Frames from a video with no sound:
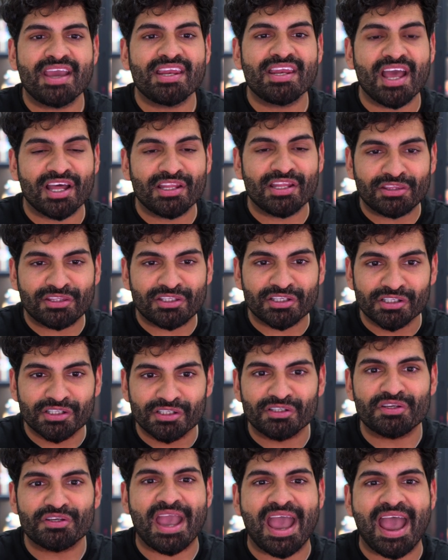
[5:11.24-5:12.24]

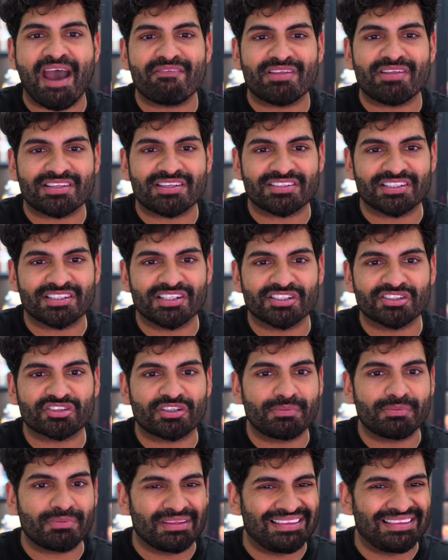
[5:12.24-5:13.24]
until you have that sales
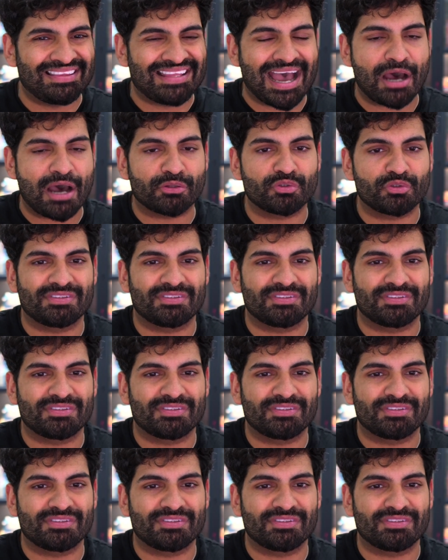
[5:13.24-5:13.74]
script down to a